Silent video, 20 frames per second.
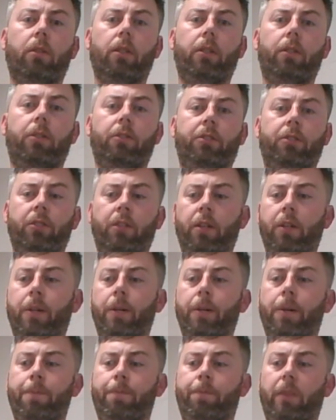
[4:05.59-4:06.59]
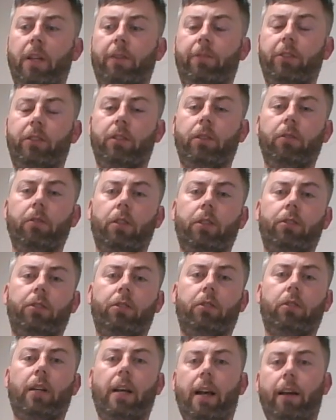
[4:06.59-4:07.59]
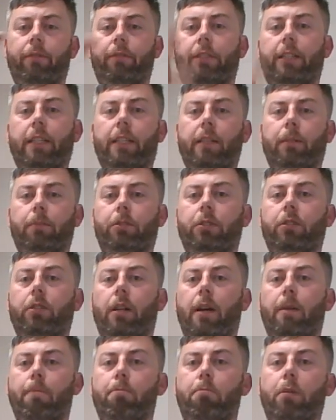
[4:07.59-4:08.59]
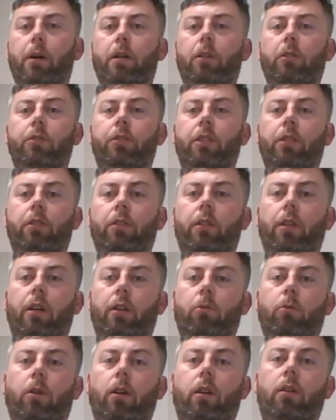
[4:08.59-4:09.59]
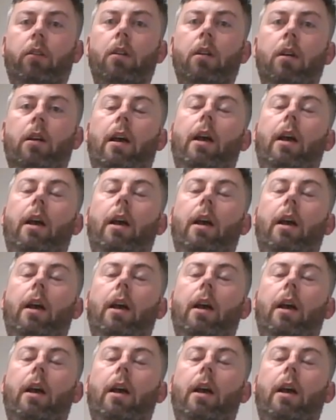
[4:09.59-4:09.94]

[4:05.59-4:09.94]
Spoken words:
loose. If it's too loose, you're going to have dips and bows in your ductwork.